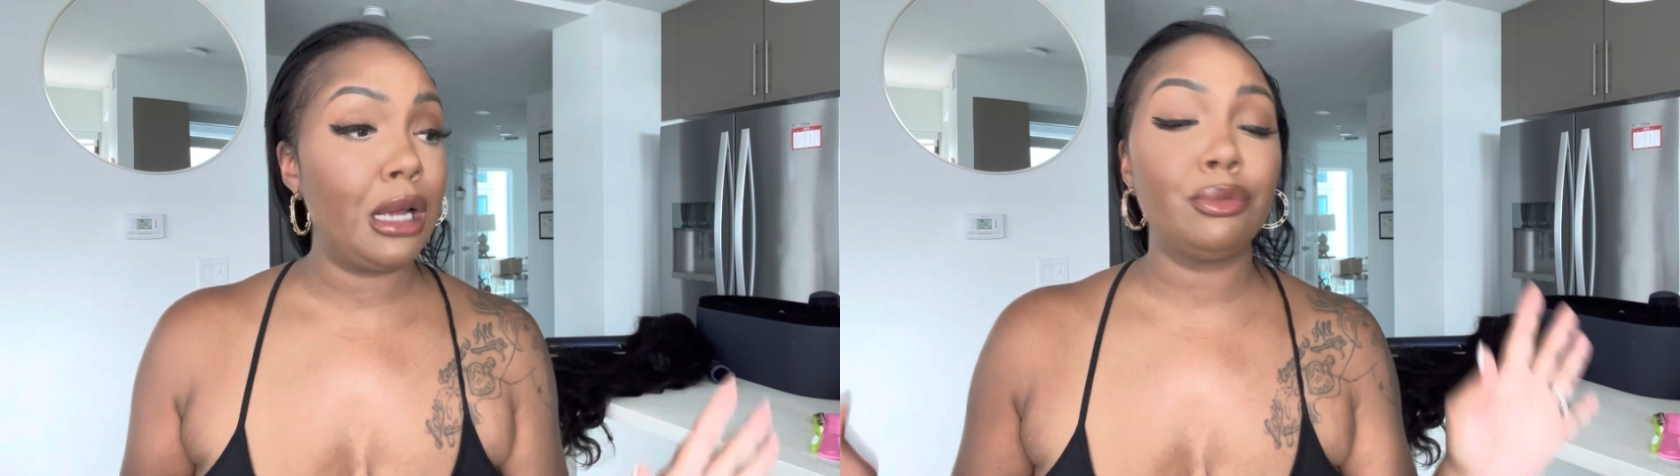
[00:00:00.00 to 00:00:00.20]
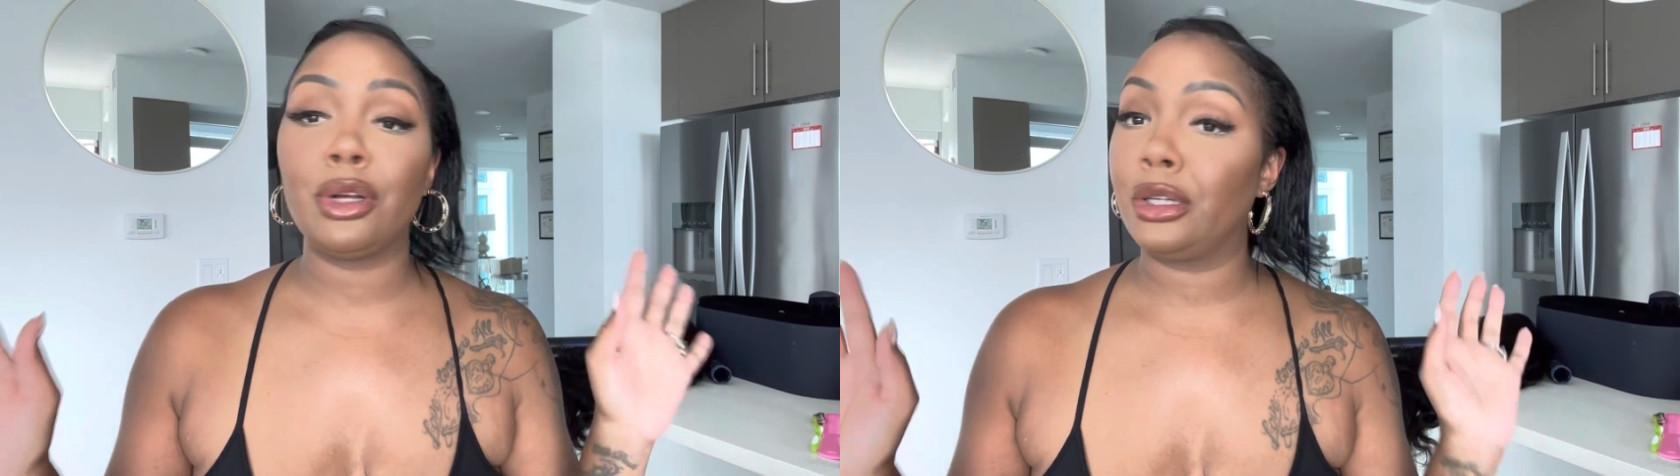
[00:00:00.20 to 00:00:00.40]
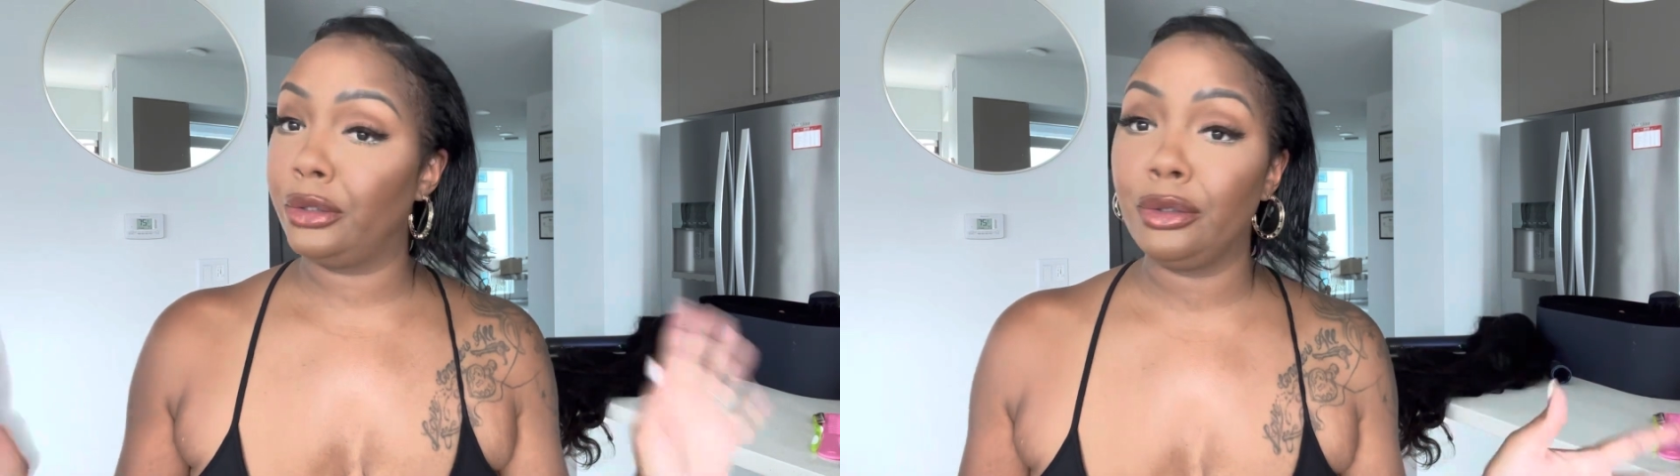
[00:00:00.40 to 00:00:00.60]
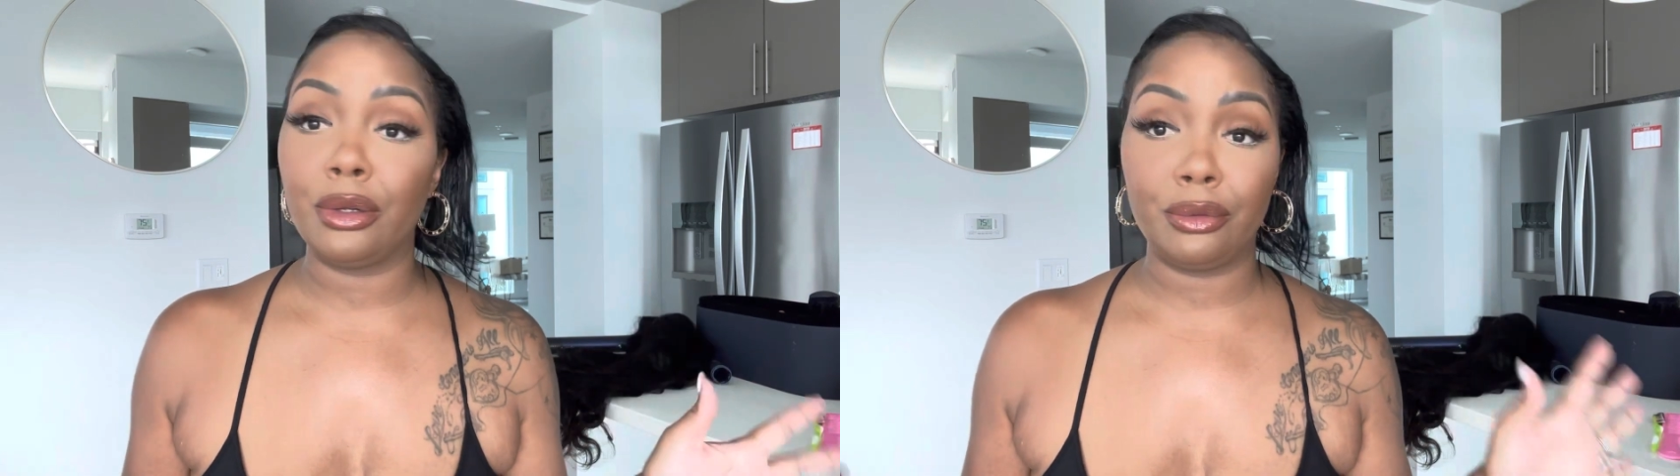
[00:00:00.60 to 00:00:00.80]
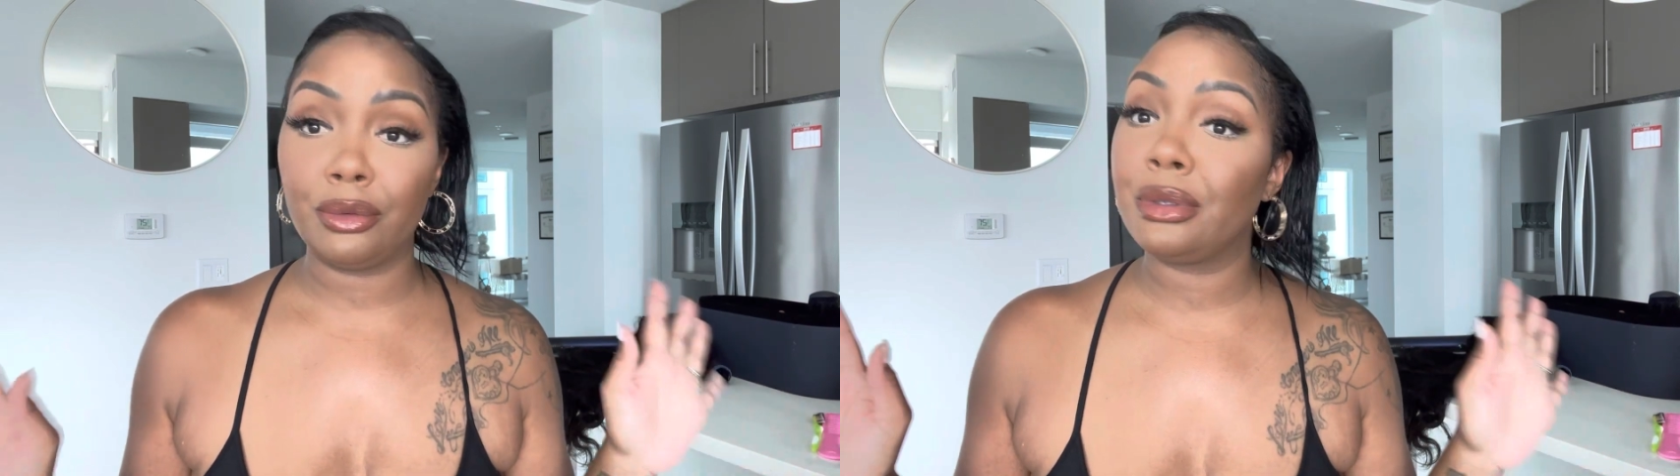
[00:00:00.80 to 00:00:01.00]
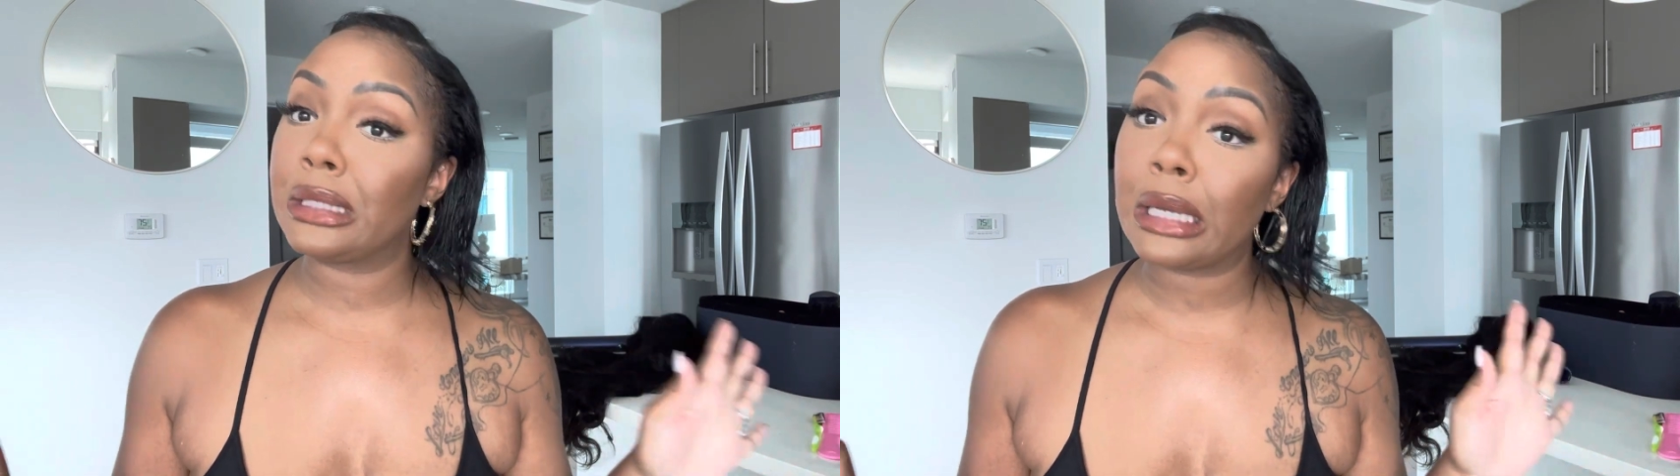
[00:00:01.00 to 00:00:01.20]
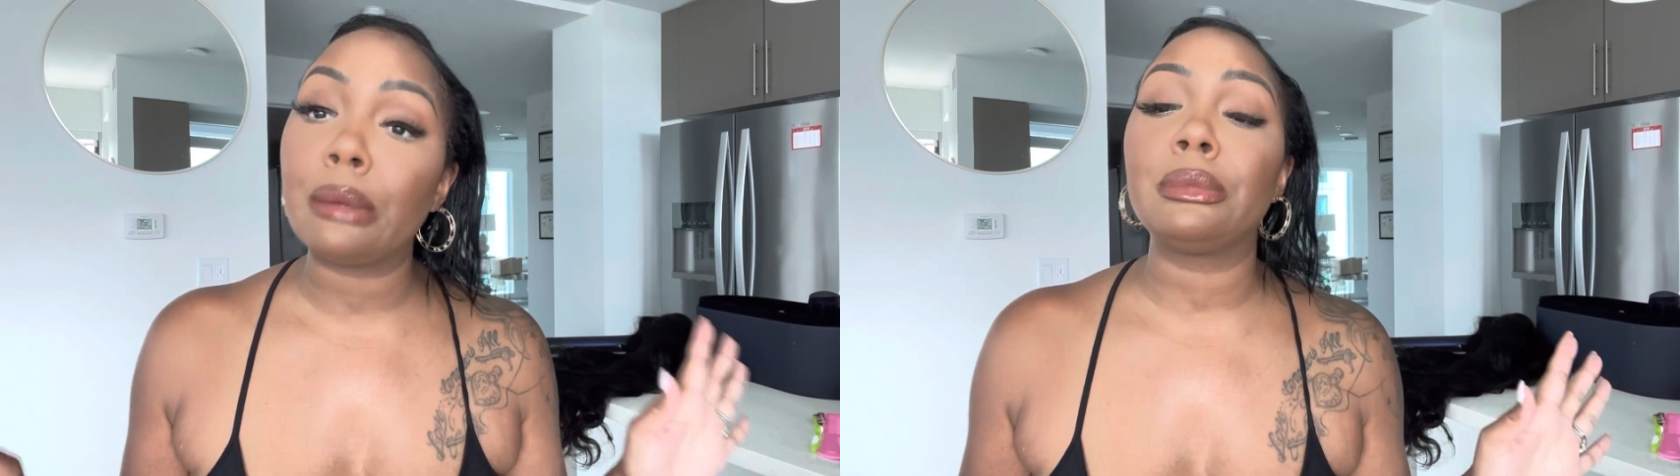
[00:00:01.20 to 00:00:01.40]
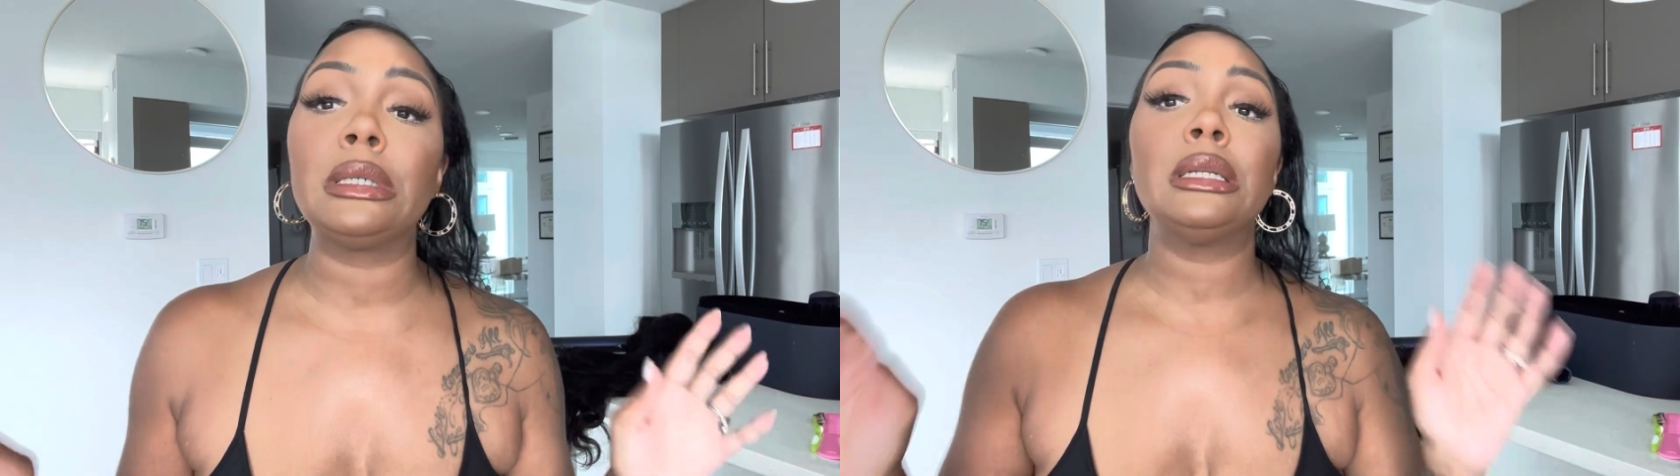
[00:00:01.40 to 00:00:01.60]
I'm trying to, do
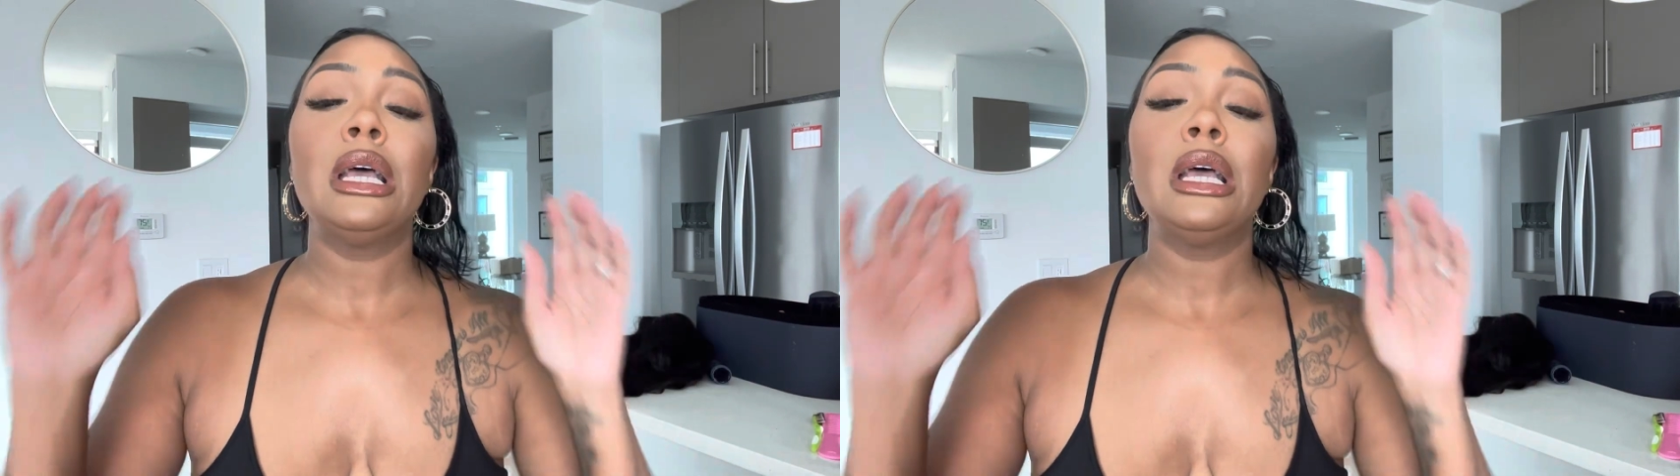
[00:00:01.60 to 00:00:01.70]
something.